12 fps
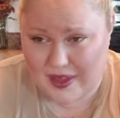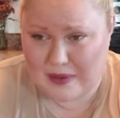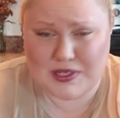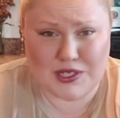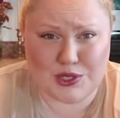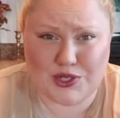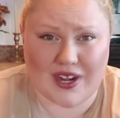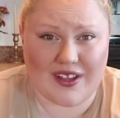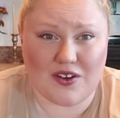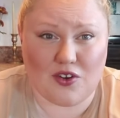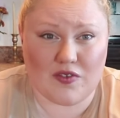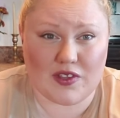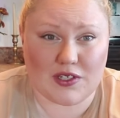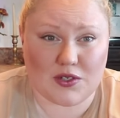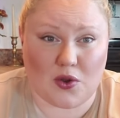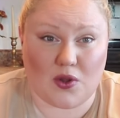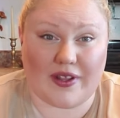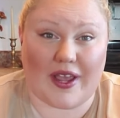Still trying to get over this
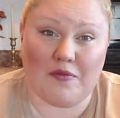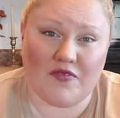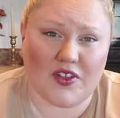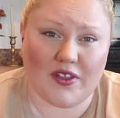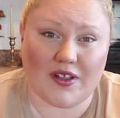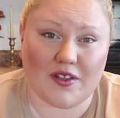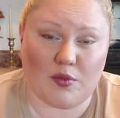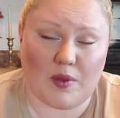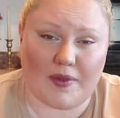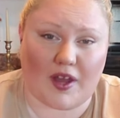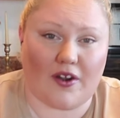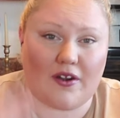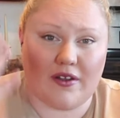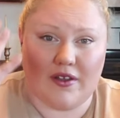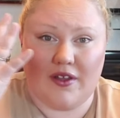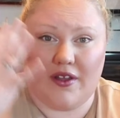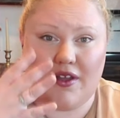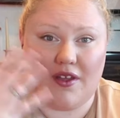cold. I am feeling a little bit better.
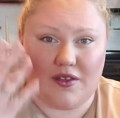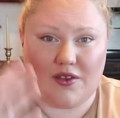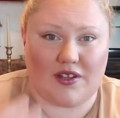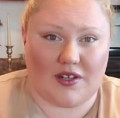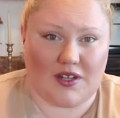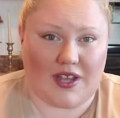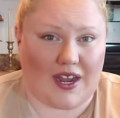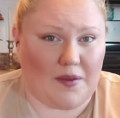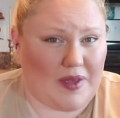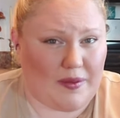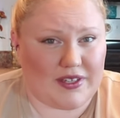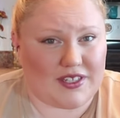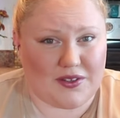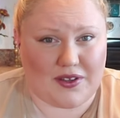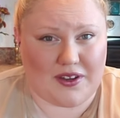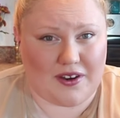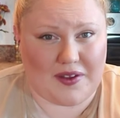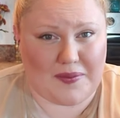You can kind of maybe still
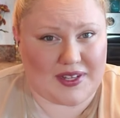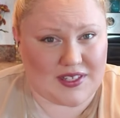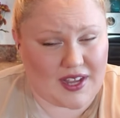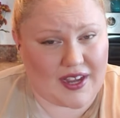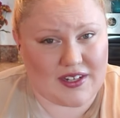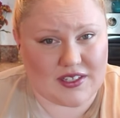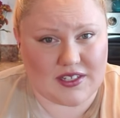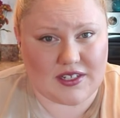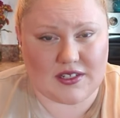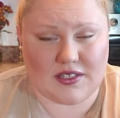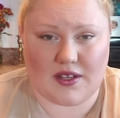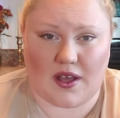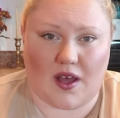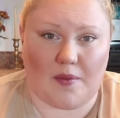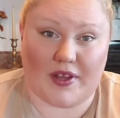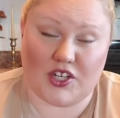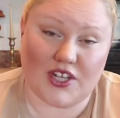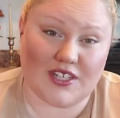hear it in my sinuses.
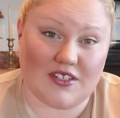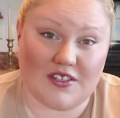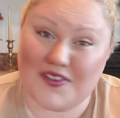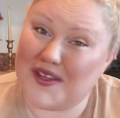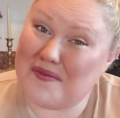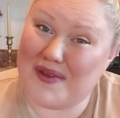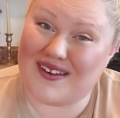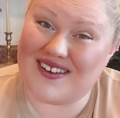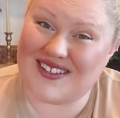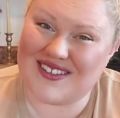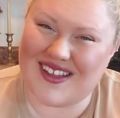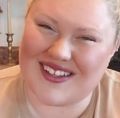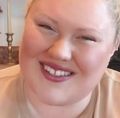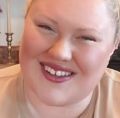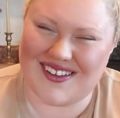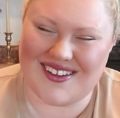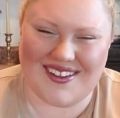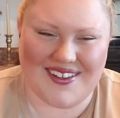My chest is feeling better, so that's
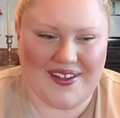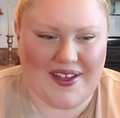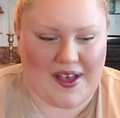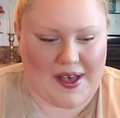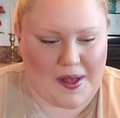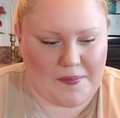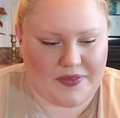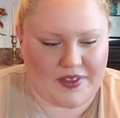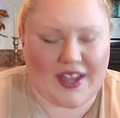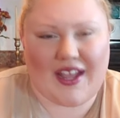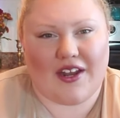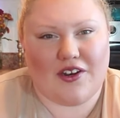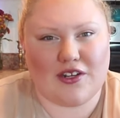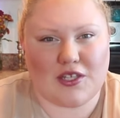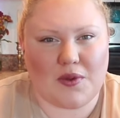good. I kind of just